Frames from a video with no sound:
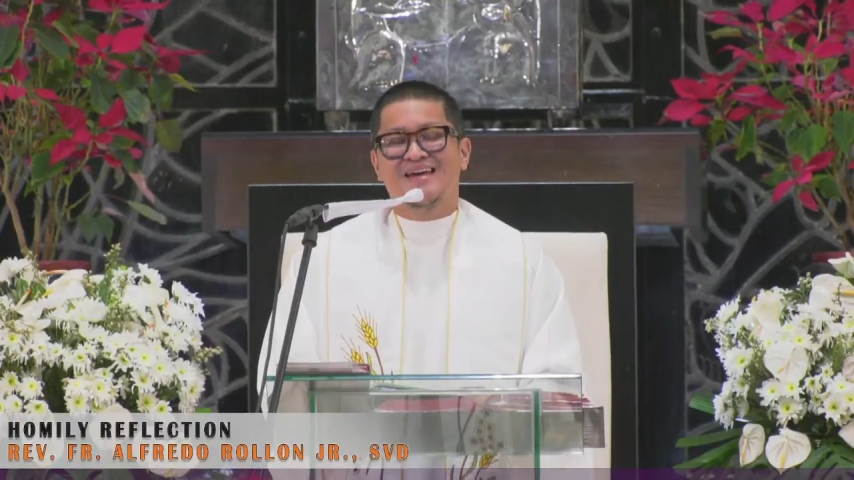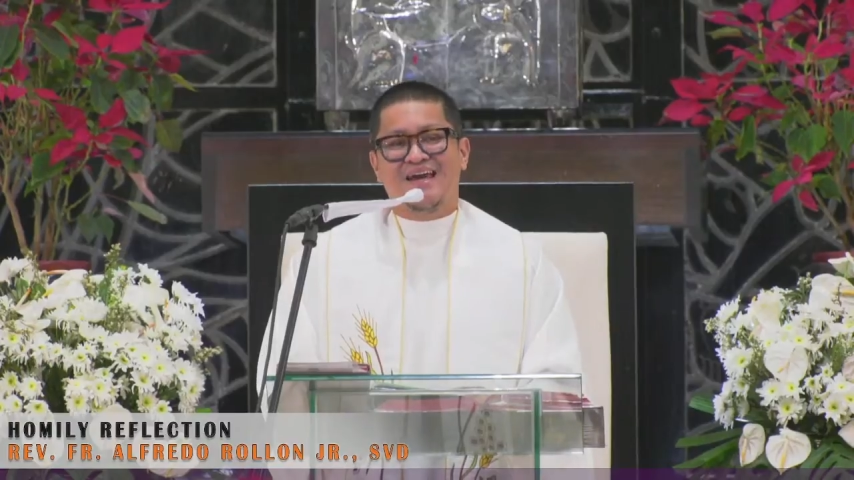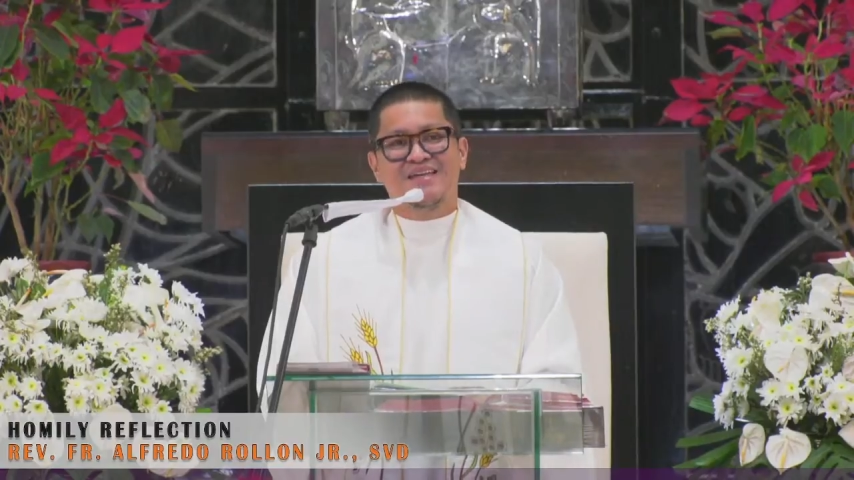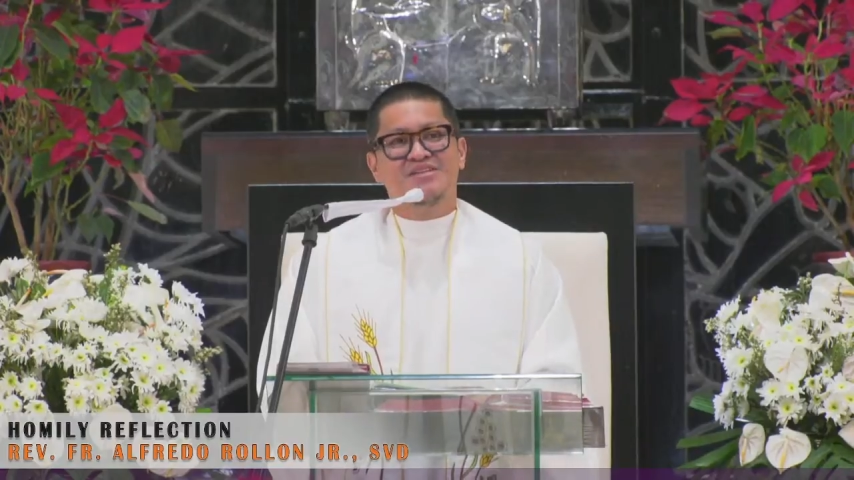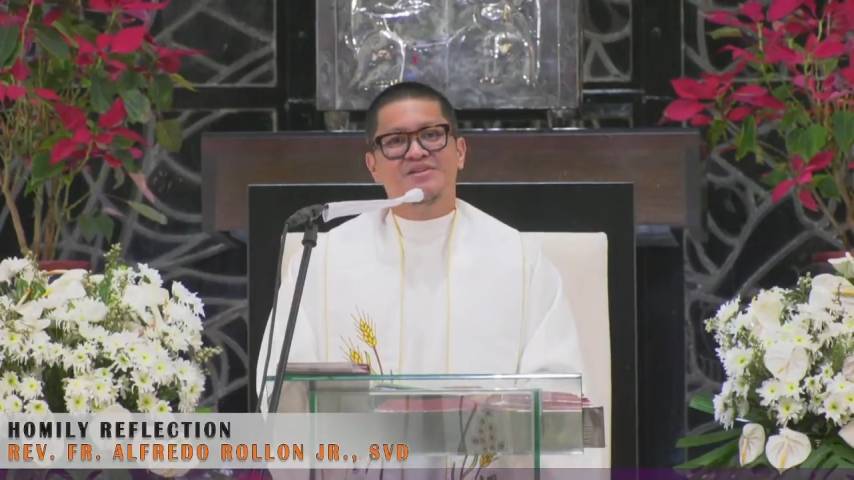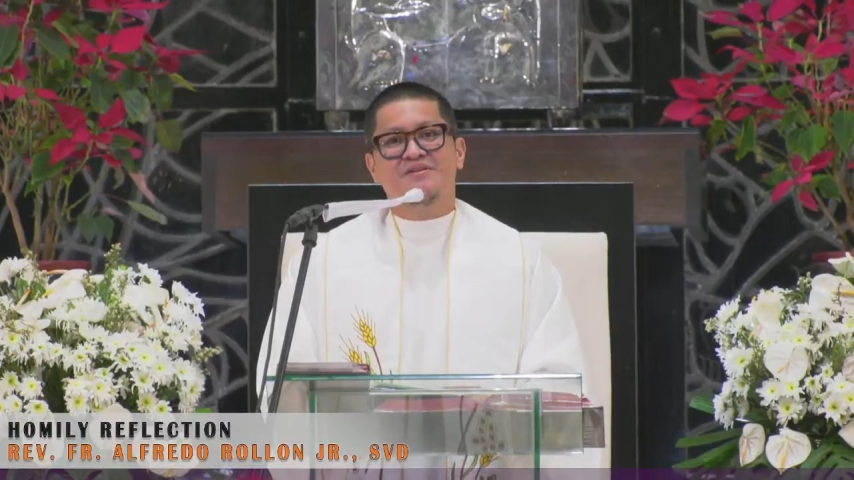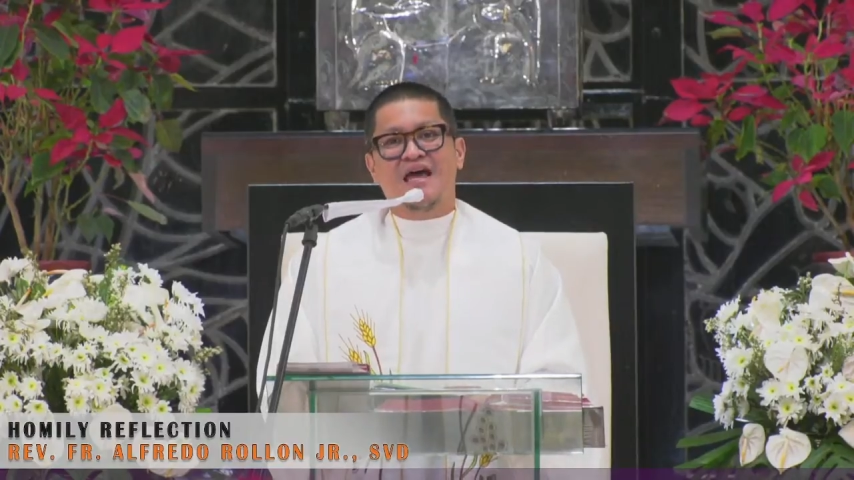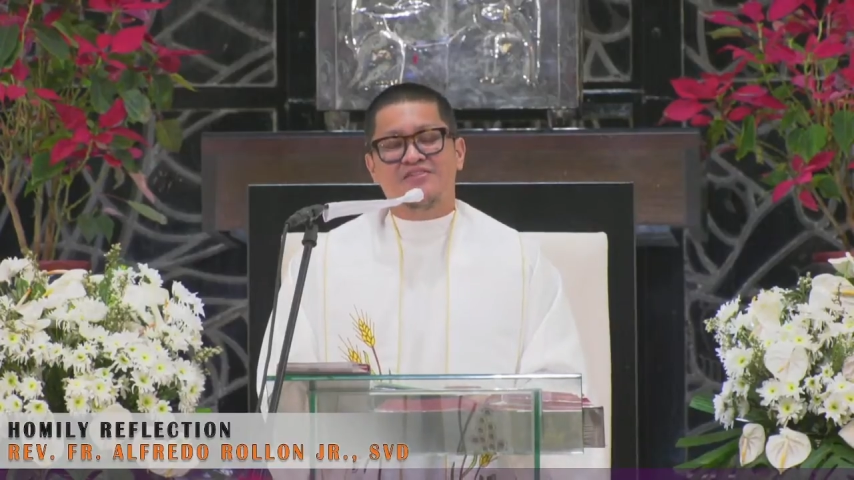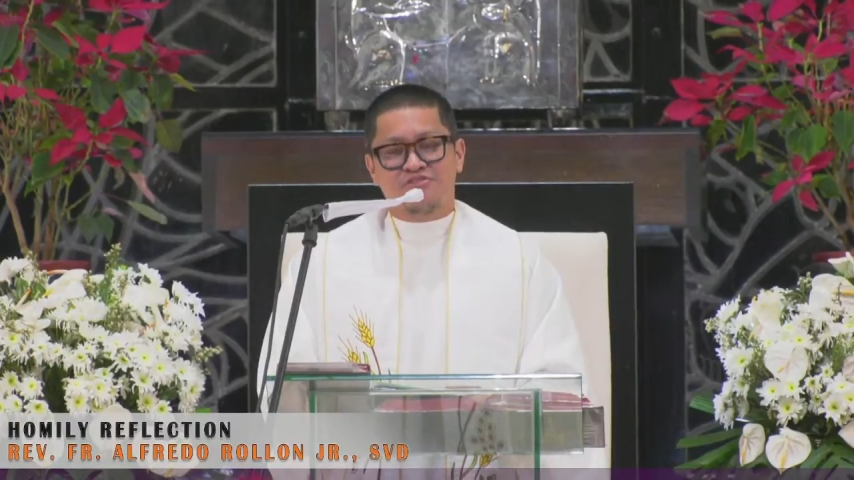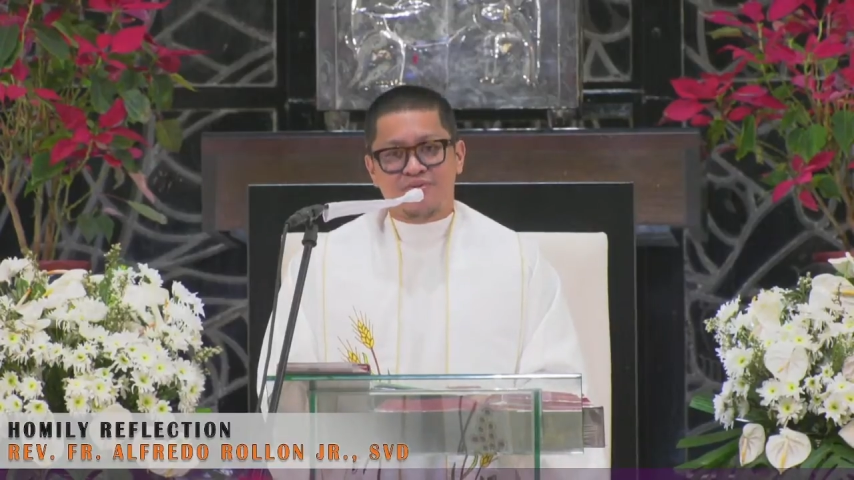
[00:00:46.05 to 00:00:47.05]
And you know,
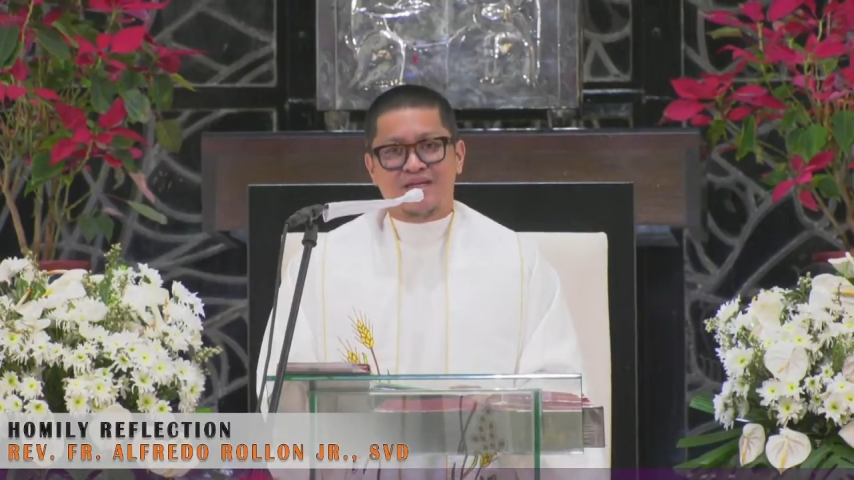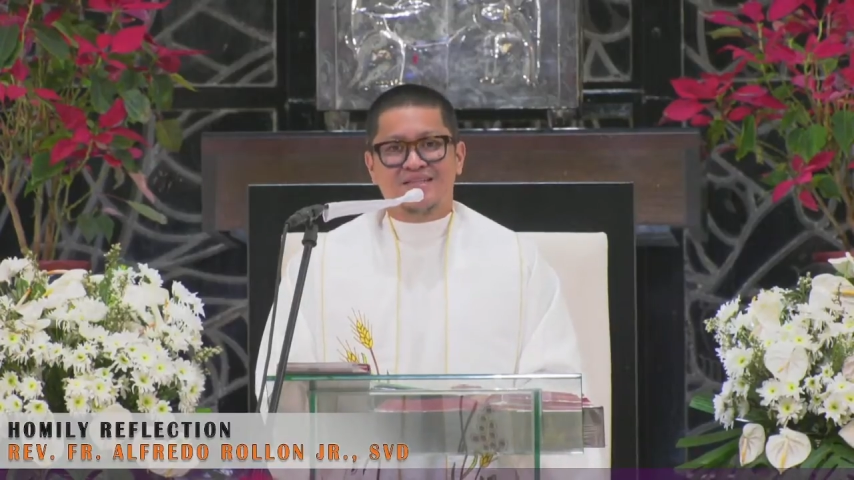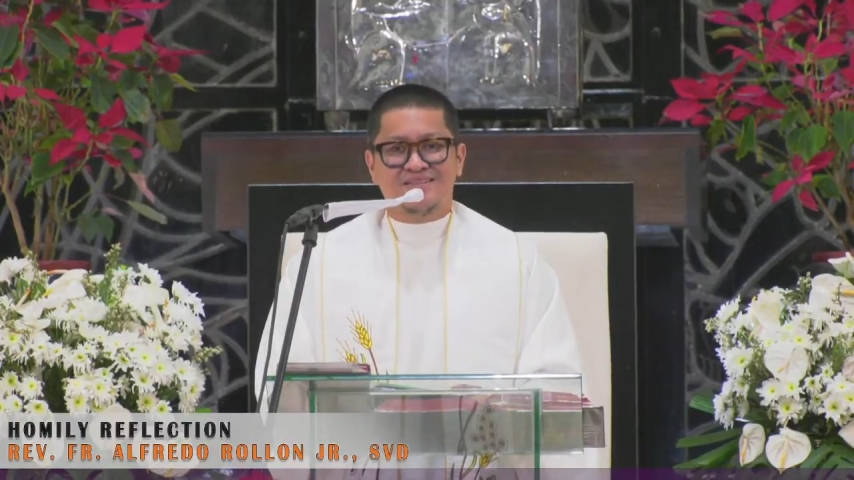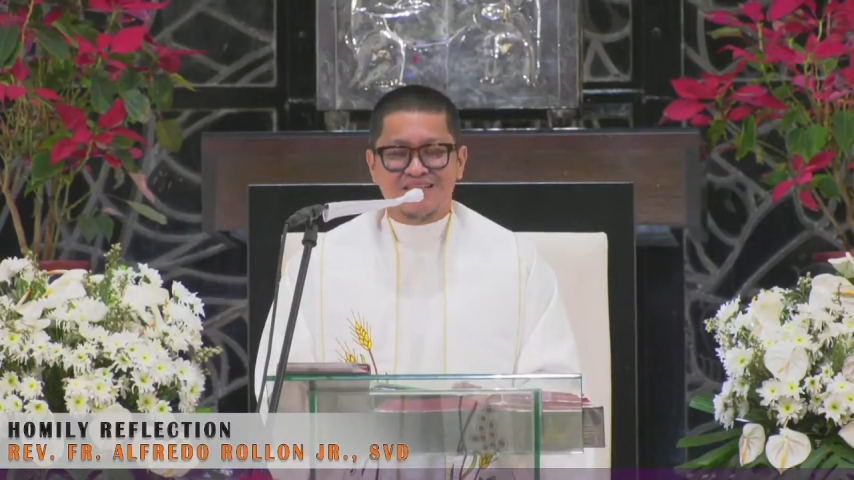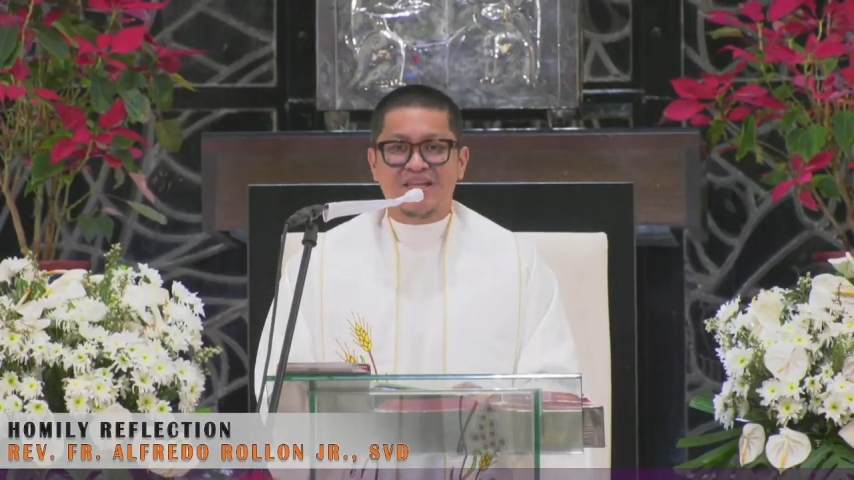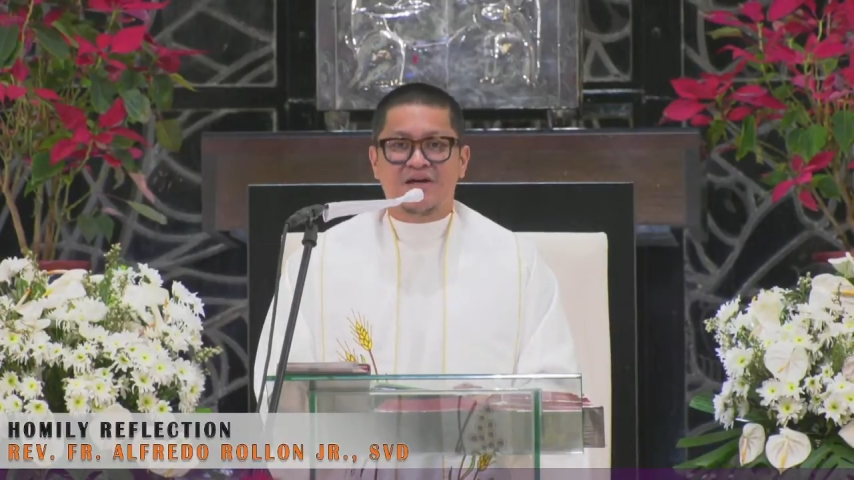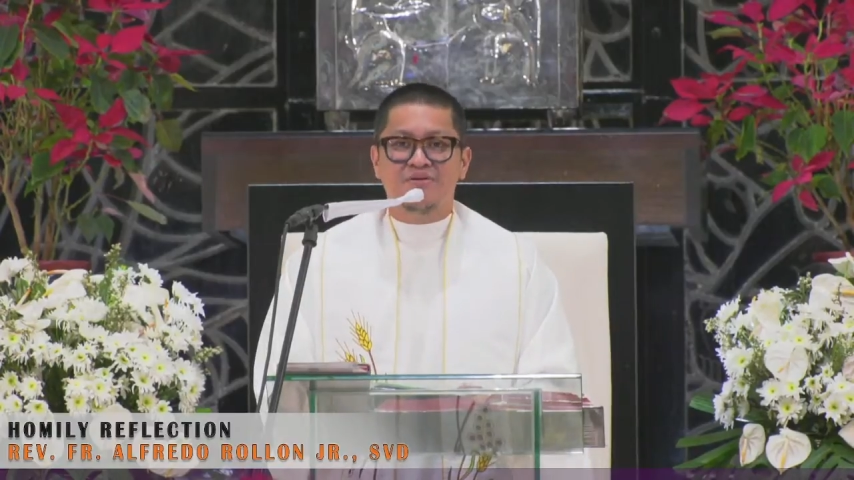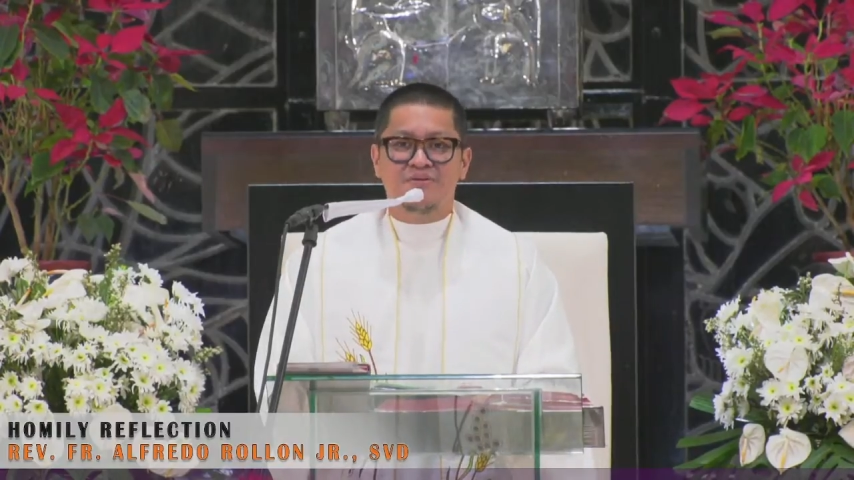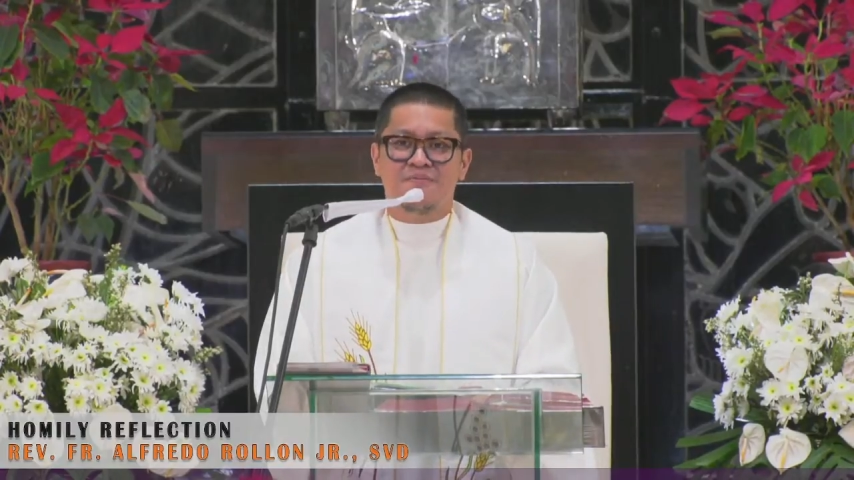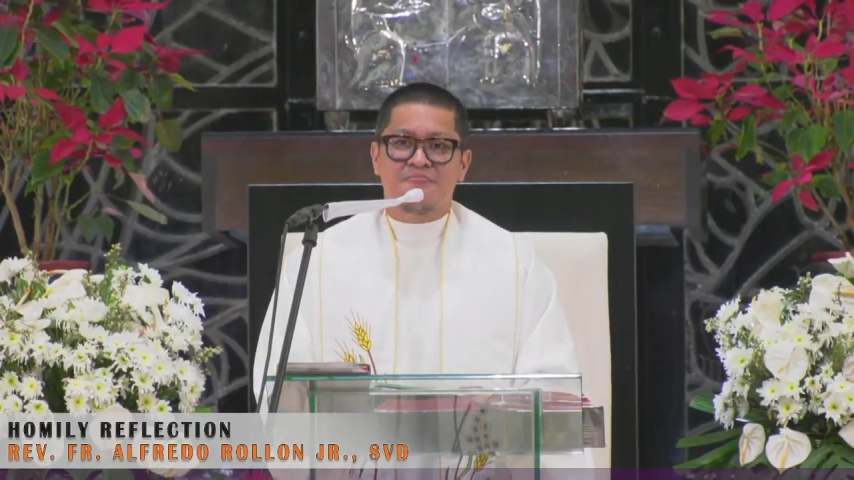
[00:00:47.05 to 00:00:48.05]
last week until now,